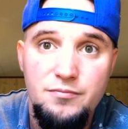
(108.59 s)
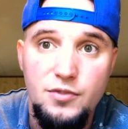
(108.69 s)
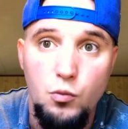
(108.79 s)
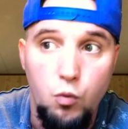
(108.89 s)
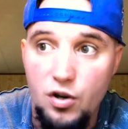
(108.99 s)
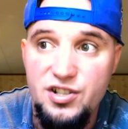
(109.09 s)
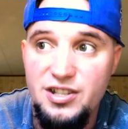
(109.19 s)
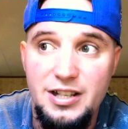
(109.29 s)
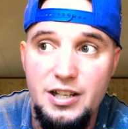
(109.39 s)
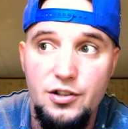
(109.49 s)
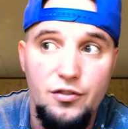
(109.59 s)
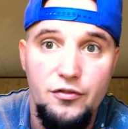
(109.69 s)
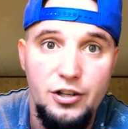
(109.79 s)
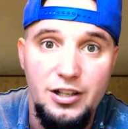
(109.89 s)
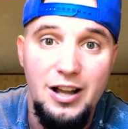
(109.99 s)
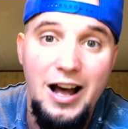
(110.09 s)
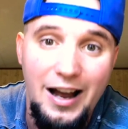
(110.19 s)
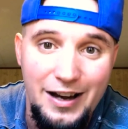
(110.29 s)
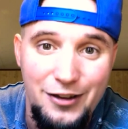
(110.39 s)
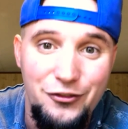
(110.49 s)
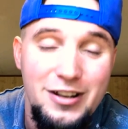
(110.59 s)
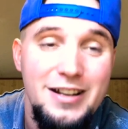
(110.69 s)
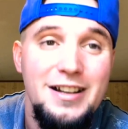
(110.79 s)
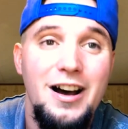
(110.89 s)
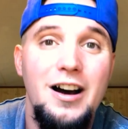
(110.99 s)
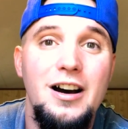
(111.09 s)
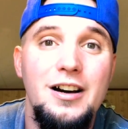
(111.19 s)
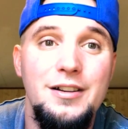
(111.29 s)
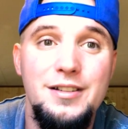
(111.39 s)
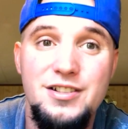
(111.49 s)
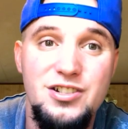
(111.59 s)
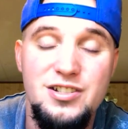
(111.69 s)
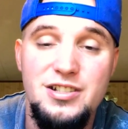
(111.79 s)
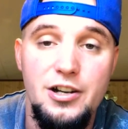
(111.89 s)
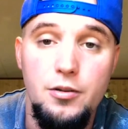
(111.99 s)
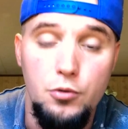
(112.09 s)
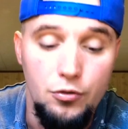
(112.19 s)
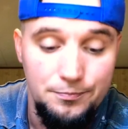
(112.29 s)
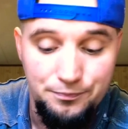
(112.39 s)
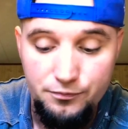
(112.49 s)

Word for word: the worst thing in your freaking life. Uh, it's just terrible.